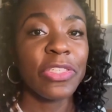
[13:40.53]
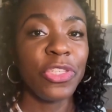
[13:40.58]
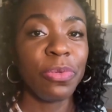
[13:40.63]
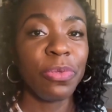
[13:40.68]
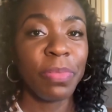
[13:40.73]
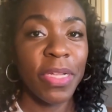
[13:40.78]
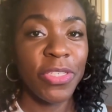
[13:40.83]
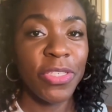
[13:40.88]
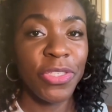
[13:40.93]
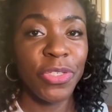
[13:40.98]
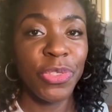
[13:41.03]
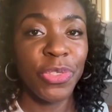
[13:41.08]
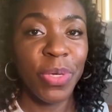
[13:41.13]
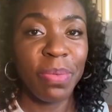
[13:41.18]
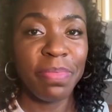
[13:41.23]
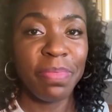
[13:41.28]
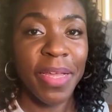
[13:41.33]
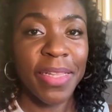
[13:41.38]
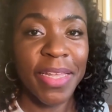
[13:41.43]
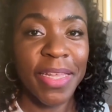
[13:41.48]
too much to do
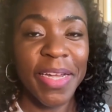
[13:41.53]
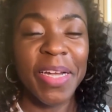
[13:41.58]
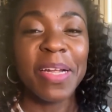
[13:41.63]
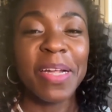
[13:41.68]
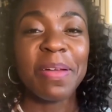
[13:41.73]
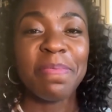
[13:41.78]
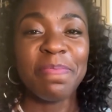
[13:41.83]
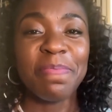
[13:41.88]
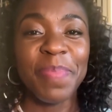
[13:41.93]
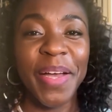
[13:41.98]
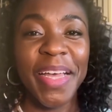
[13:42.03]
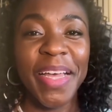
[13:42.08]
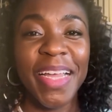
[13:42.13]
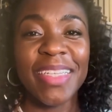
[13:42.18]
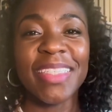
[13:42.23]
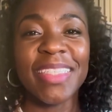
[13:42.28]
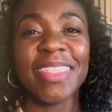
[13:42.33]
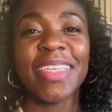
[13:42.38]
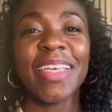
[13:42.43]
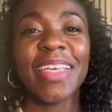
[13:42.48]
in Bel Aire.
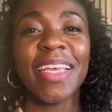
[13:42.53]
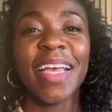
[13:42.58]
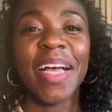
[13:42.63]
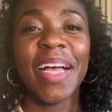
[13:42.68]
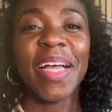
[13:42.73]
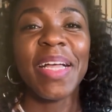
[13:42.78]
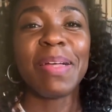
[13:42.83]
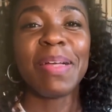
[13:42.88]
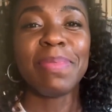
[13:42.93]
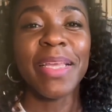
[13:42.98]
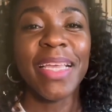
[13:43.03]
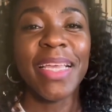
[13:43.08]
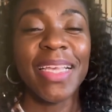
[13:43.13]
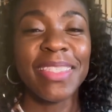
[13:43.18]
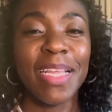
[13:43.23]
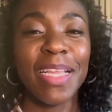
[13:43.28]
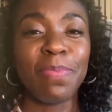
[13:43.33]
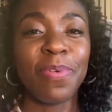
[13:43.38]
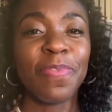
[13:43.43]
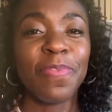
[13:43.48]
But like I
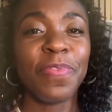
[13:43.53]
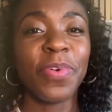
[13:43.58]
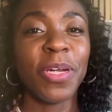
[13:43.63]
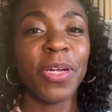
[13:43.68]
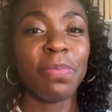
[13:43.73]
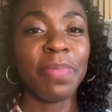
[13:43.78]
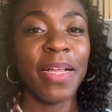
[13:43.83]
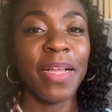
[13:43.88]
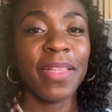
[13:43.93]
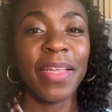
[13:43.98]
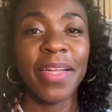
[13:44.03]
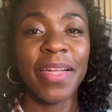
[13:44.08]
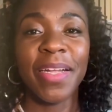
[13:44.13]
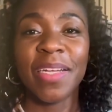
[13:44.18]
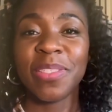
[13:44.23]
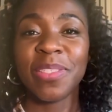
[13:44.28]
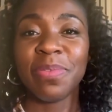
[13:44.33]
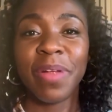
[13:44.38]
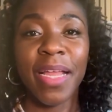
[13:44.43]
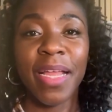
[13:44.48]
said before, Bel Aire
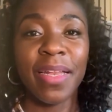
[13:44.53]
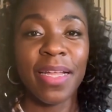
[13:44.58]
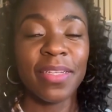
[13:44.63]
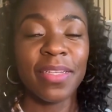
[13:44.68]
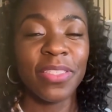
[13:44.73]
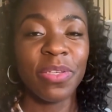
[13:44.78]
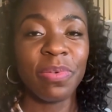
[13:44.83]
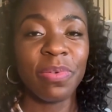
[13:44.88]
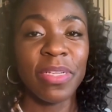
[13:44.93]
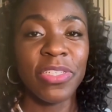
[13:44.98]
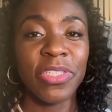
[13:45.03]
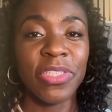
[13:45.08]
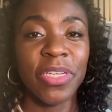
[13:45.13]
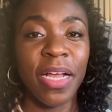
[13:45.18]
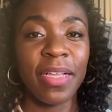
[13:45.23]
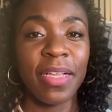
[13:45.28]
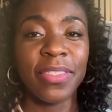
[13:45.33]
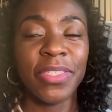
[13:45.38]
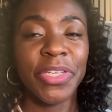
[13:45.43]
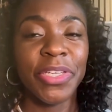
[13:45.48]
is right next to
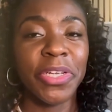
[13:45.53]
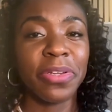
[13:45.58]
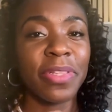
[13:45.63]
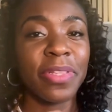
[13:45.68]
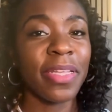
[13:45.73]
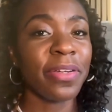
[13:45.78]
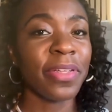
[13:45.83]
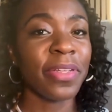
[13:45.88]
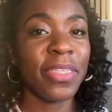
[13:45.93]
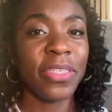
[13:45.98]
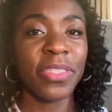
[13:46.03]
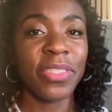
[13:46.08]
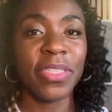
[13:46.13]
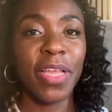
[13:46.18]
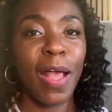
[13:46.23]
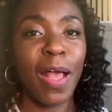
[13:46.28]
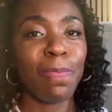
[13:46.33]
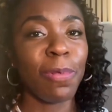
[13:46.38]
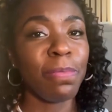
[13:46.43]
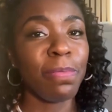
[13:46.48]
Wichita, so you're literally just a
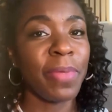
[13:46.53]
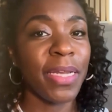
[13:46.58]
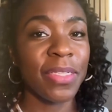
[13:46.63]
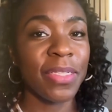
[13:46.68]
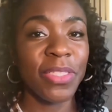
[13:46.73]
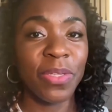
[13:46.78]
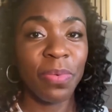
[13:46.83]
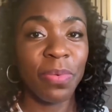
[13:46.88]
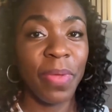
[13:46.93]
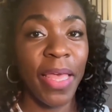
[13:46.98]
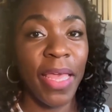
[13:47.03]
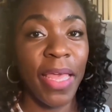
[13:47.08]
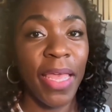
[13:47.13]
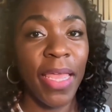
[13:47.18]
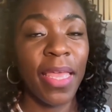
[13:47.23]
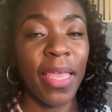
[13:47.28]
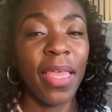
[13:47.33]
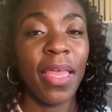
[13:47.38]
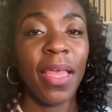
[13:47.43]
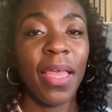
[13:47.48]
couple minutes away.